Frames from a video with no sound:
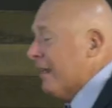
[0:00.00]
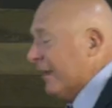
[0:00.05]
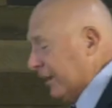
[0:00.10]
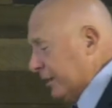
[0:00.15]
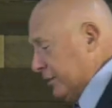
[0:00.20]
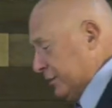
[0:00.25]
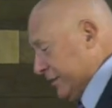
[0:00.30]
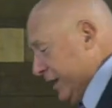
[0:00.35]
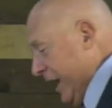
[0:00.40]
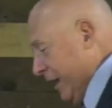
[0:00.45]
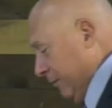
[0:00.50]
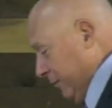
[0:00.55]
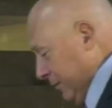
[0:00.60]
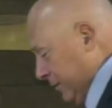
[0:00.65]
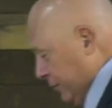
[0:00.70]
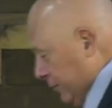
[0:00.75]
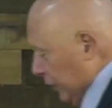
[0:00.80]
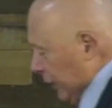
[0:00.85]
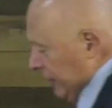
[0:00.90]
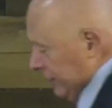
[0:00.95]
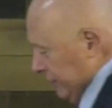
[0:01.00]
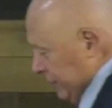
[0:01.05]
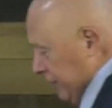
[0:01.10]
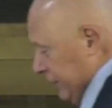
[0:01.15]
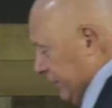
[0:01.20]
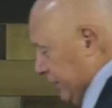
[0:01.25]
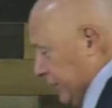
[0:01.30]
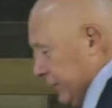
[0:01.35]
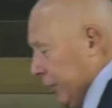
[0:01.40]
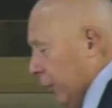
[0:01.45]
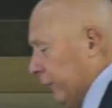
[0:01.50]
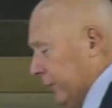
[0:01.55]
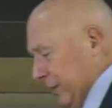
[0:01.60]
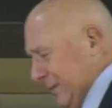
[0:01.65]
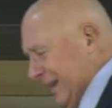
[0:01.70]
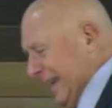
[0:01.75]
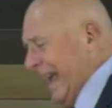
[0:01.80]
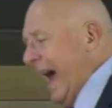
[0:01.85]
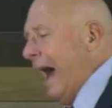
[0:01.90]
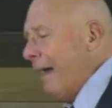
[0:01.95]
His name is Jesus, his only
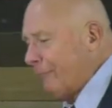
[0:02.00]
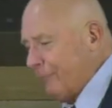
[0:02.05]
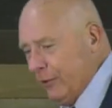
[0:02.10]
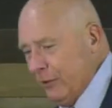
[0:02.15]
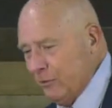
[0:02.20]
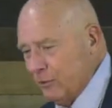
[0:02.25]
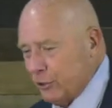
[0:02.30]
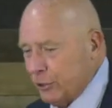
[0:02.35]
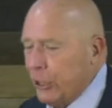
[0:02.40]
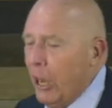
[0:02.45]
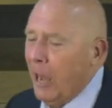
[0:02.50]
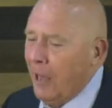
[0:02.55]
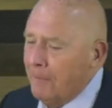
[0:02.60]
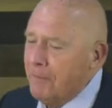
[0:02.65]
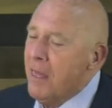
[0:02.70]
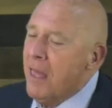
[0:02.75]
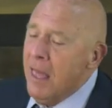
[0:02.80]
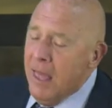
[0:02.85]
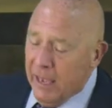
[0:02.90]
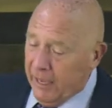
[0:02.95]
begotten son.